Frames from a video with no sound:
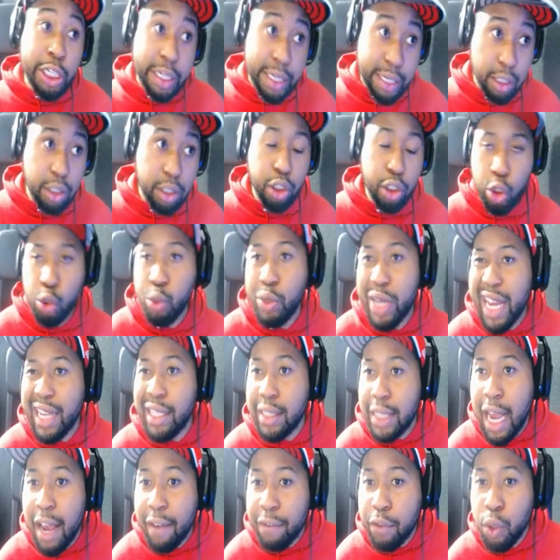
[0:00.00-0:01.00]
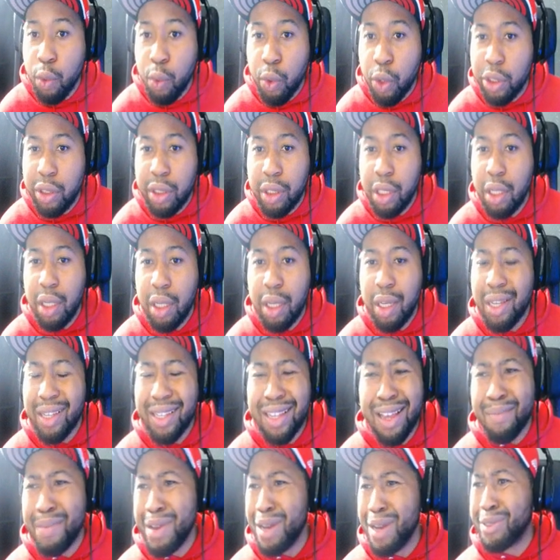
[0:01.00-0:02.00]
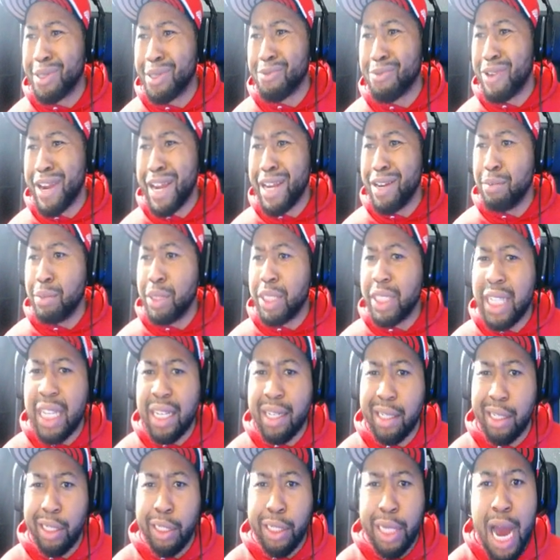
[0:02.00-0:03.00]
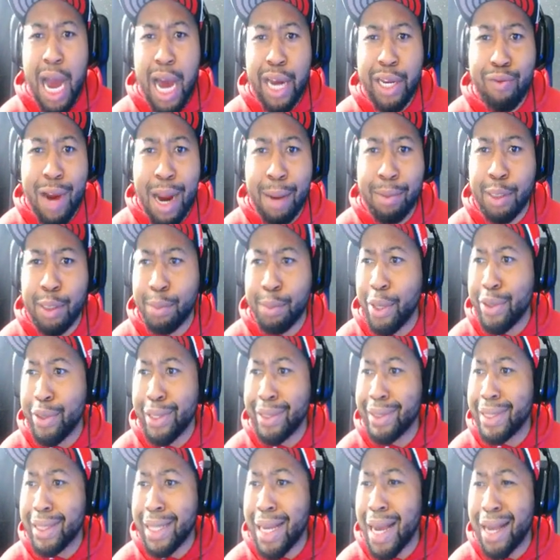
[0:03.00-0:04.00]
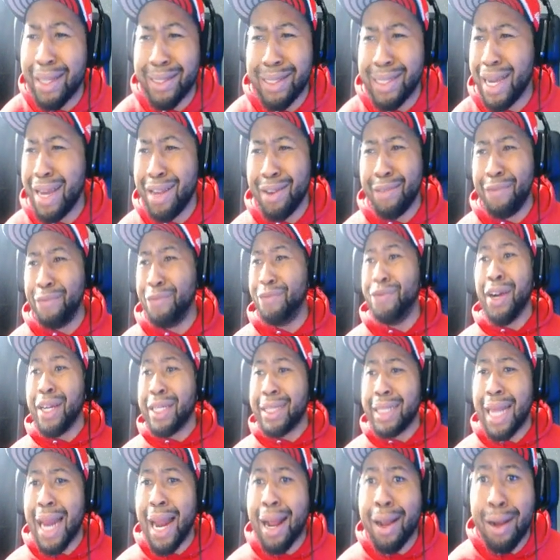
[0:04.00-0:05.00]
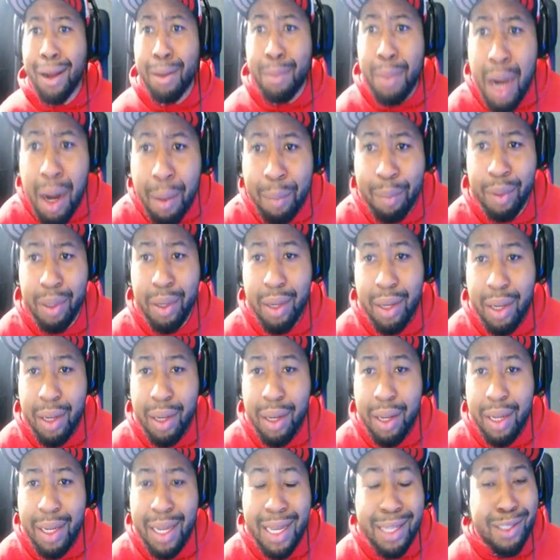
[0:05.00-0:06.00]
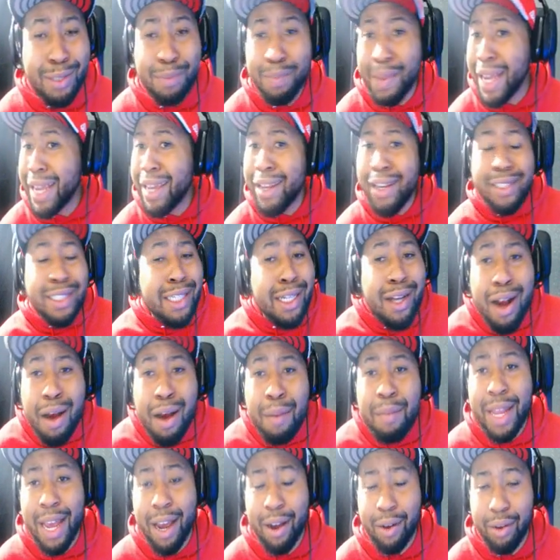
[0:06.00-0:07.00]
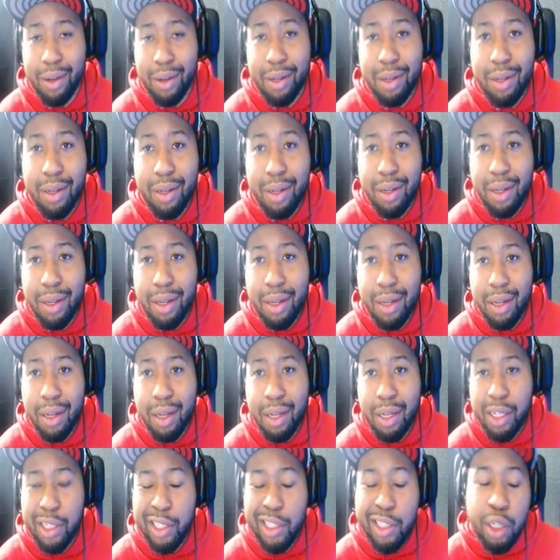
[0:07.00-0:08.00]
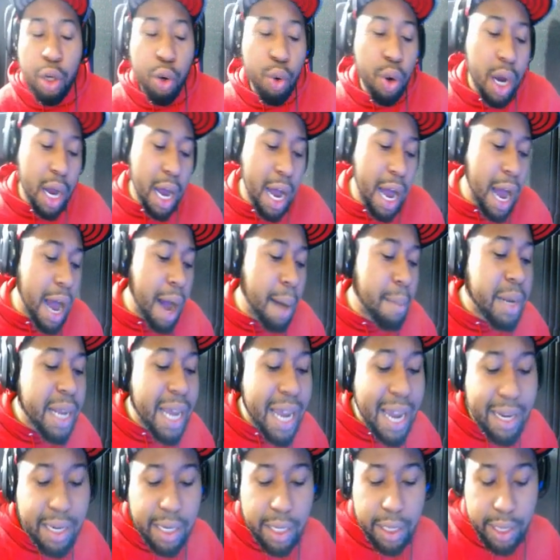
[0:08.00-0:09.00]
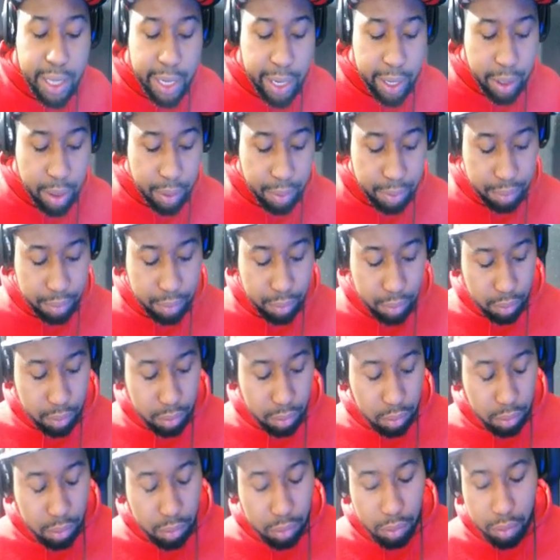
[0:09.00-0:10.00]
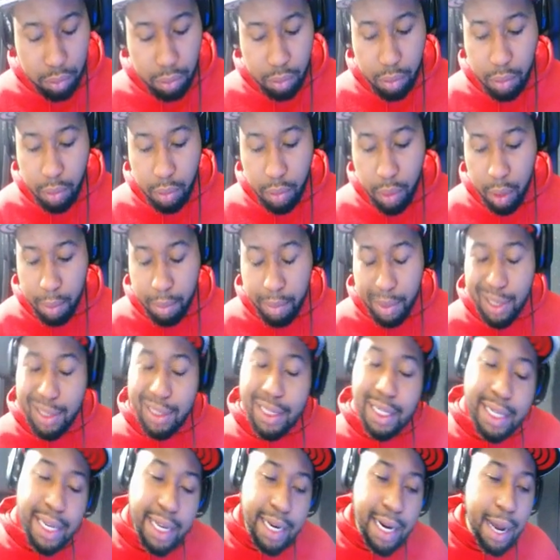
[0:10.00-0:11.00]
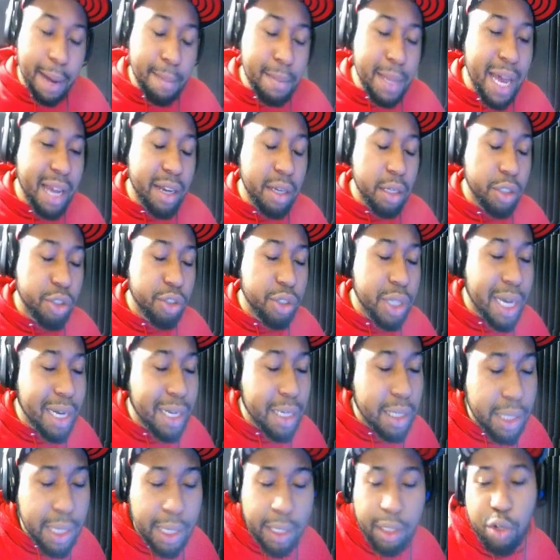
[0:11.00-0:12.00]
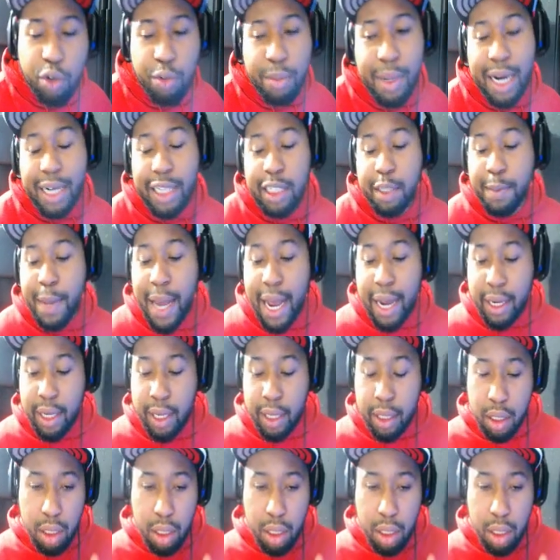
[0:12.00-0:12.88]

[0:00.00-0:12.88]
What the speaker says: 2 days afterwards, y'all made up some random shit. Yachty raps better than Tekashi. How the fuck did that come up? Y'all just making the shit up now. So I'm gonna end it there because again, I'm not trying to kick nobody's back in.